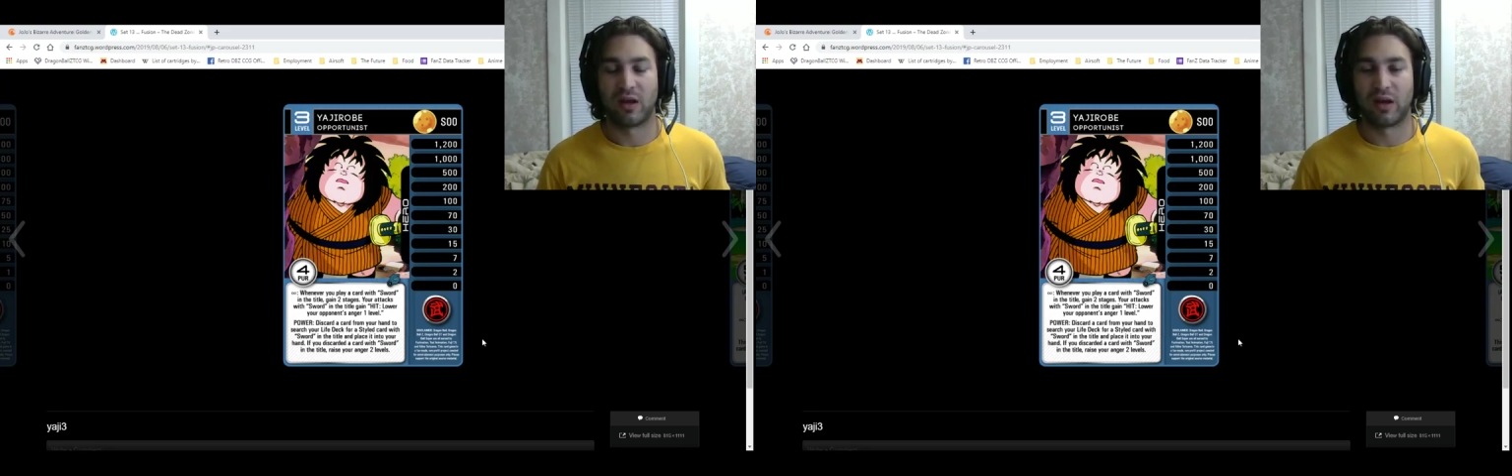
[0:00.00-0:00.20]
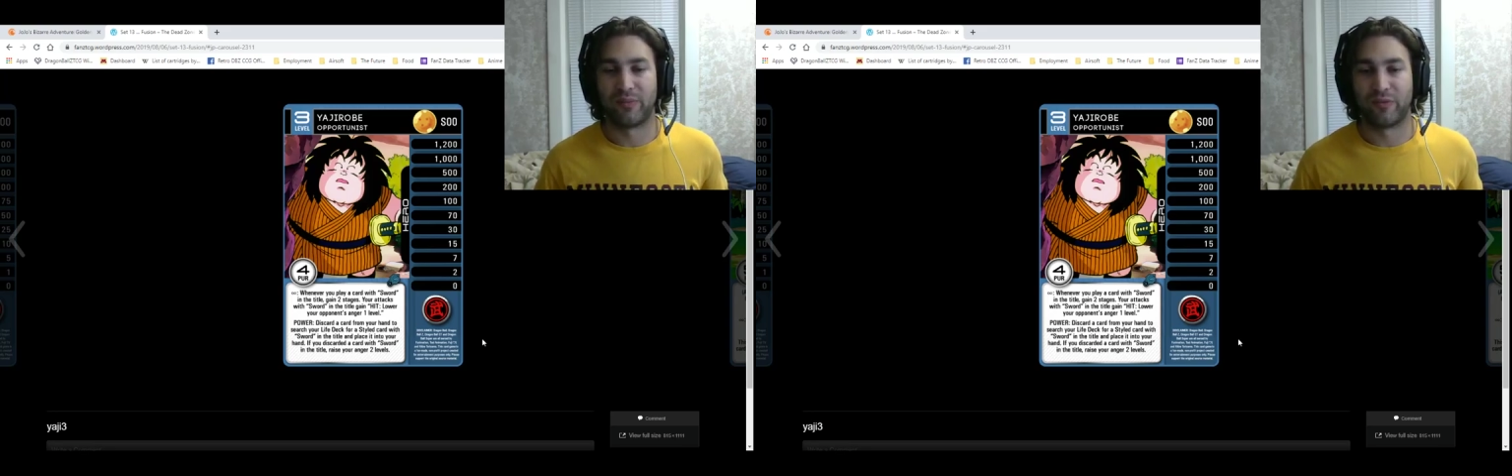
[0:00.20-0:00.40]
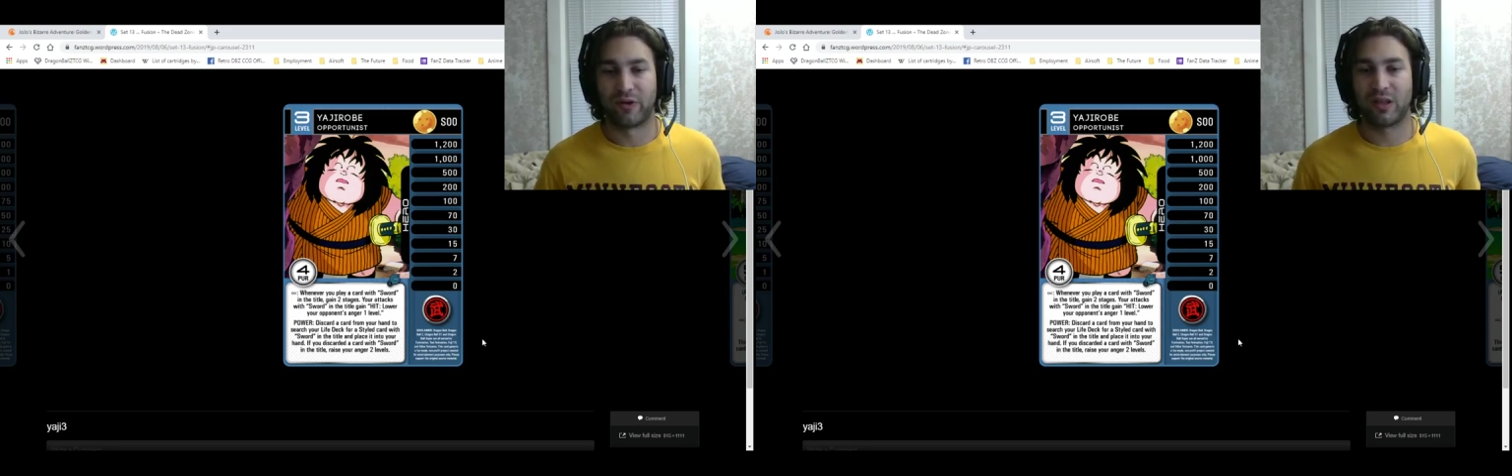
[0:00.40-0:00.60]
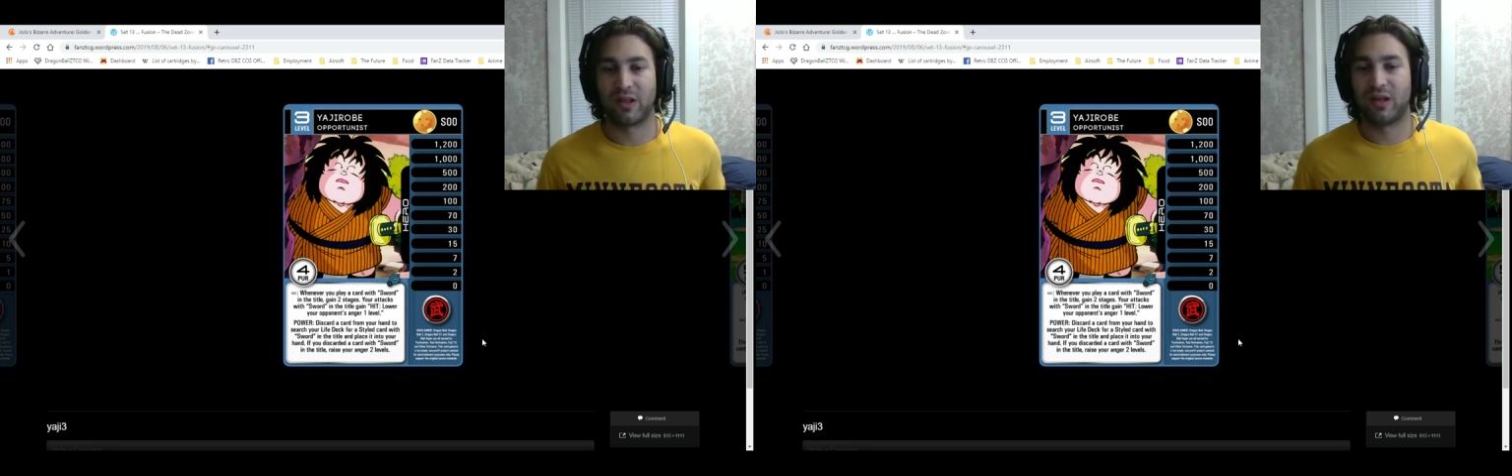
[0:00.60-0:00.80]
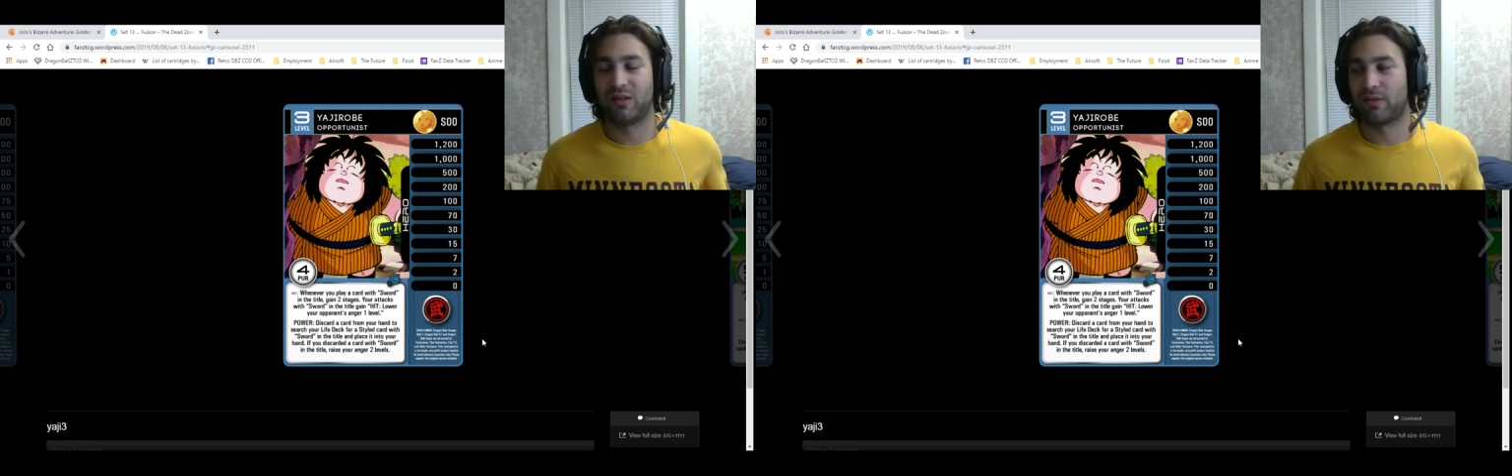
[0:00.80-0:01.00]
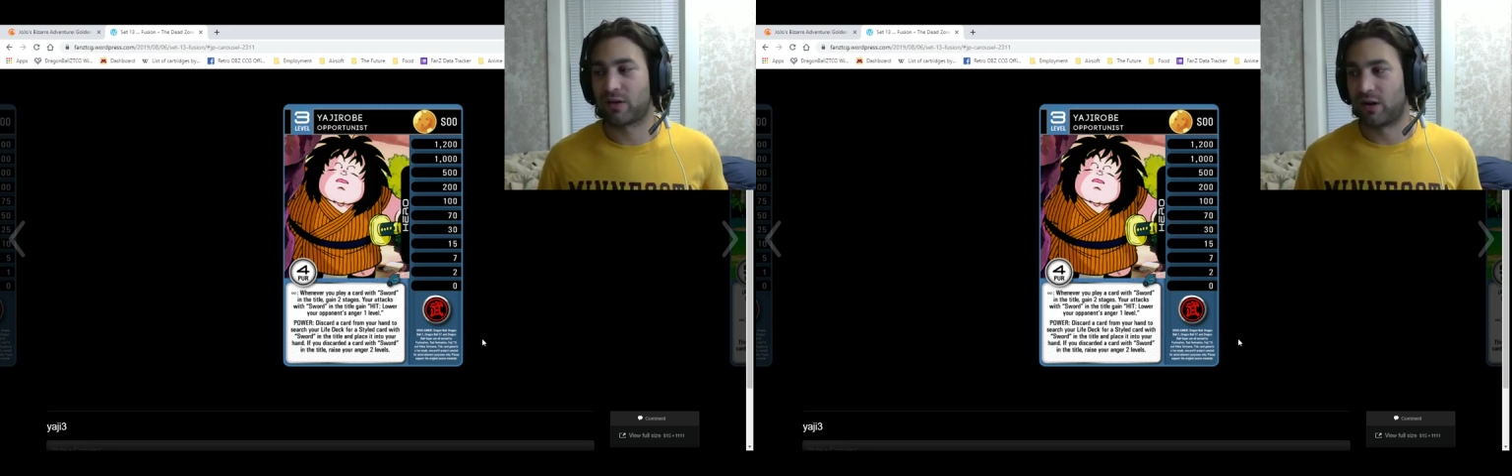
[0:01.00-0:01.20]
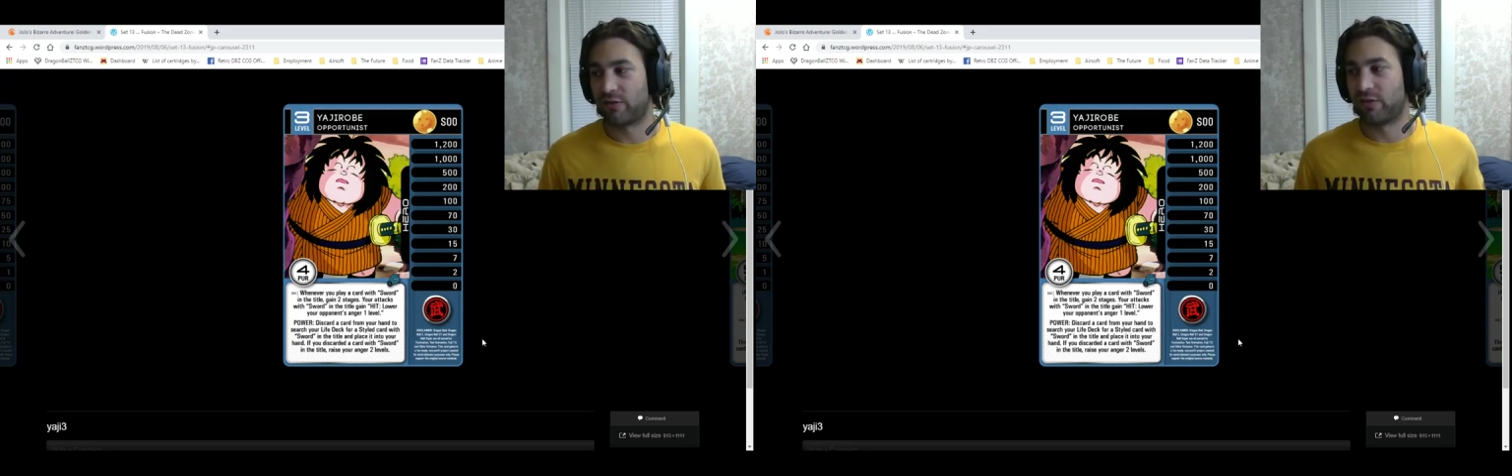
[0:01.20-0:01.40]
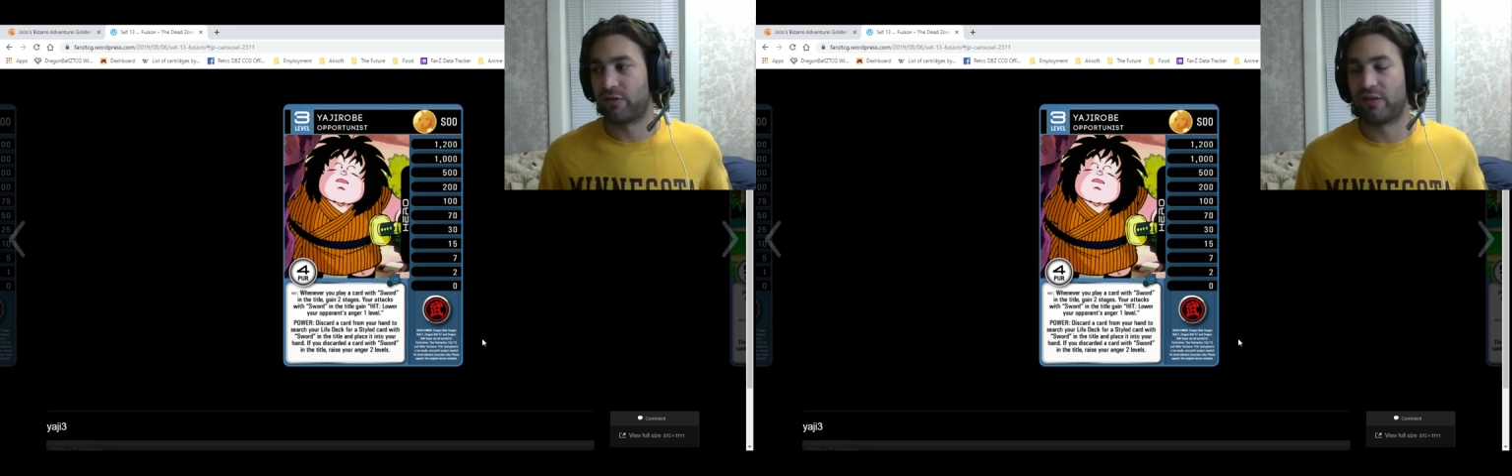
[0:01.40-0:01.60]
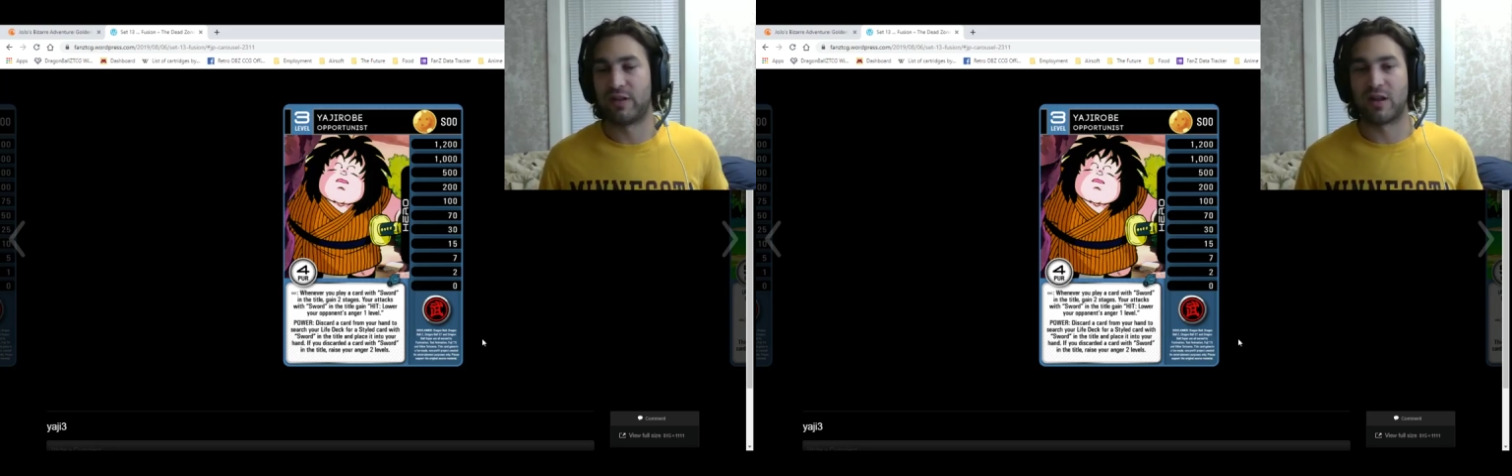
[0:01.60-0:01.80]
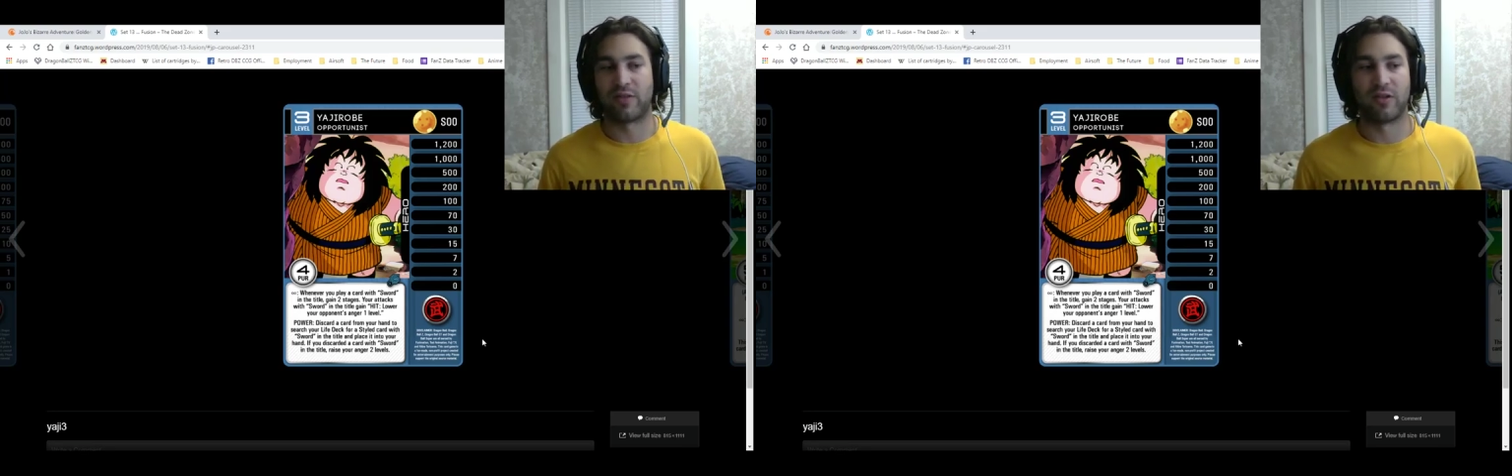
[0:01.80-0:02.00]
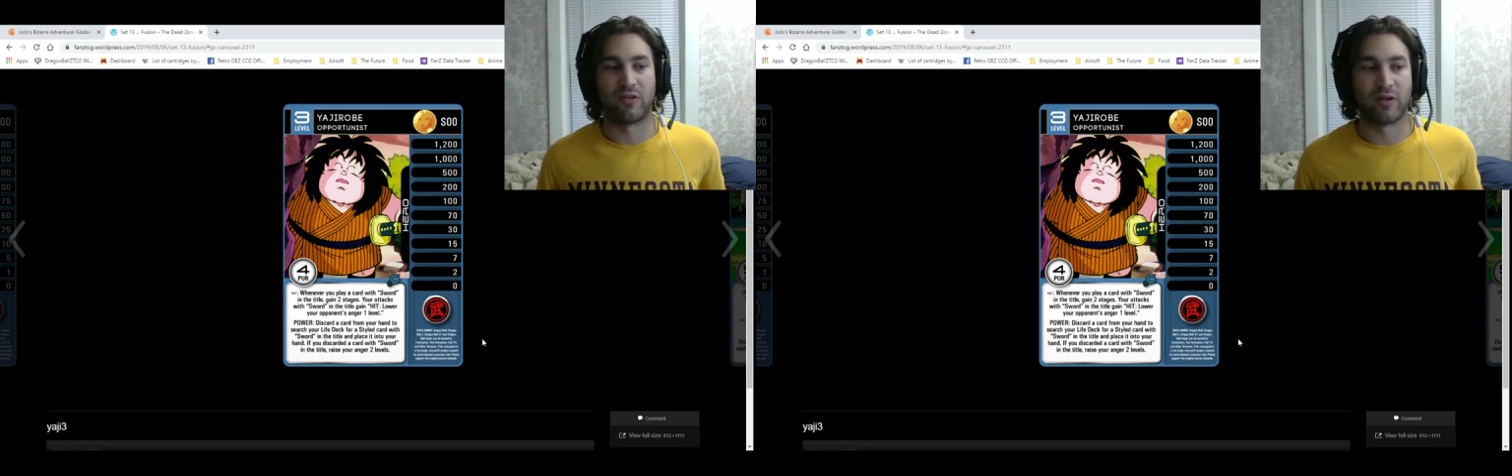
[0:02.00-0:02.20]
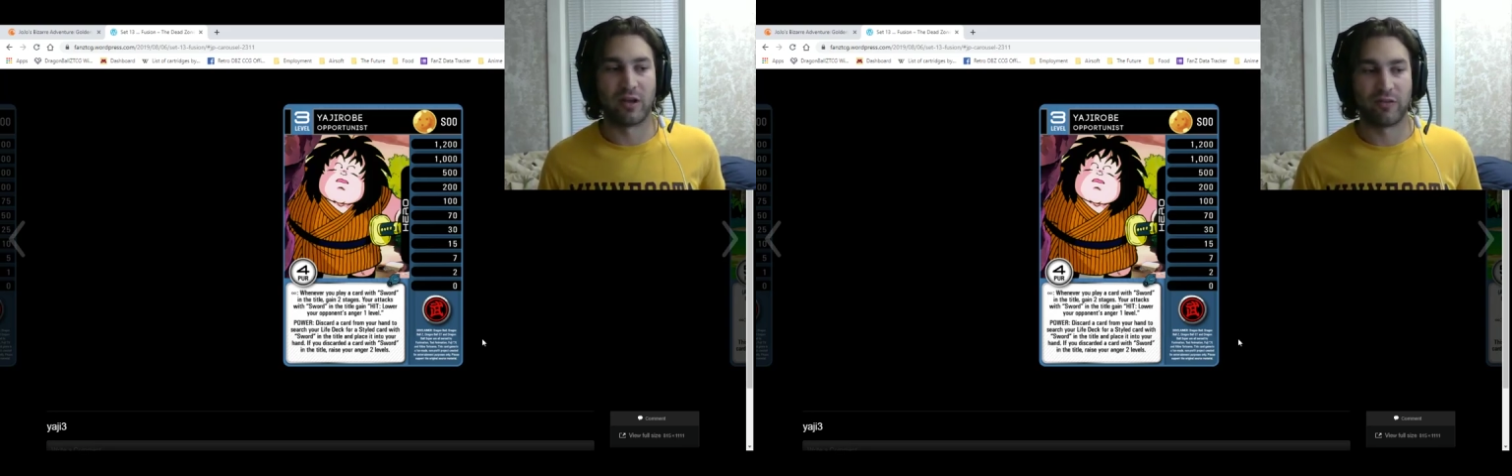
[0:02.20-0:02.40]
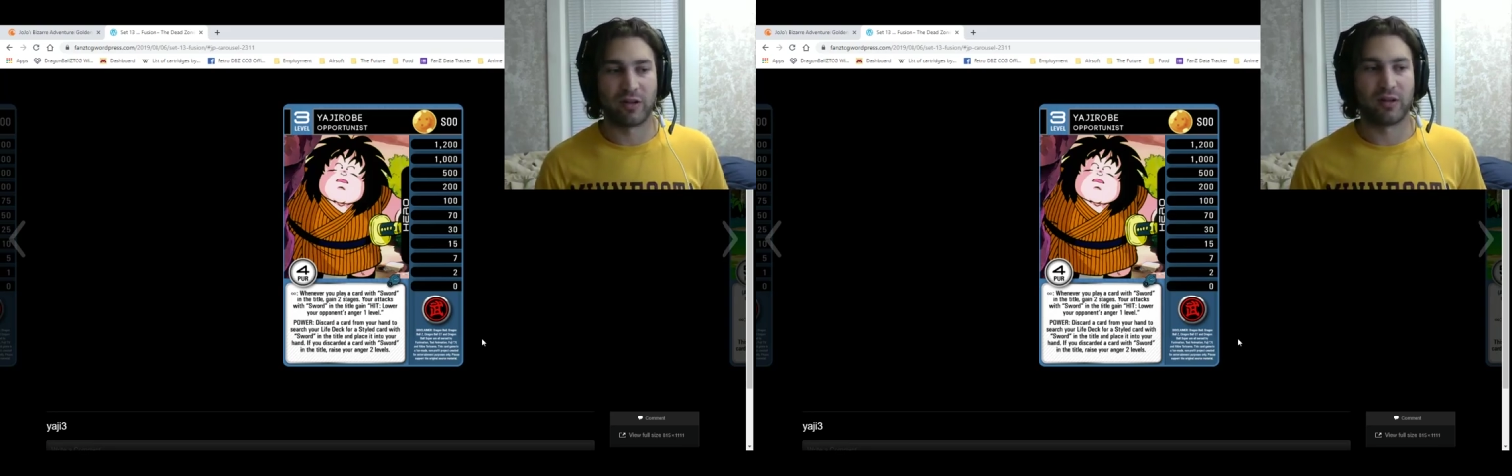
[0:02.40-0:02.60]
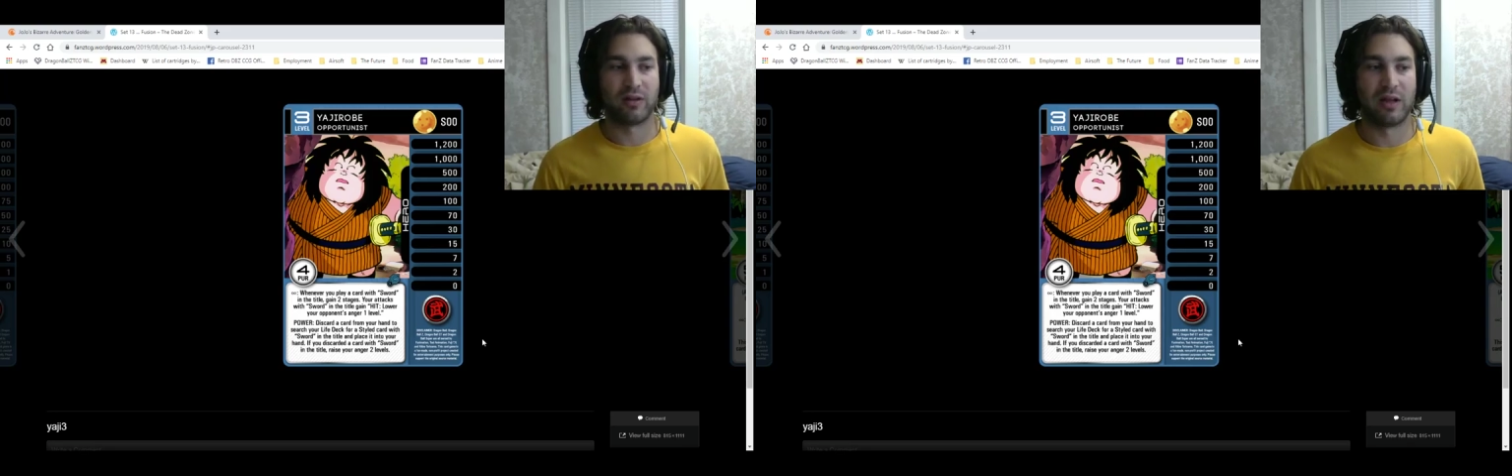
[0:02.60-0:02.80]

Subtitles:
Really, the constant's nothing crazy.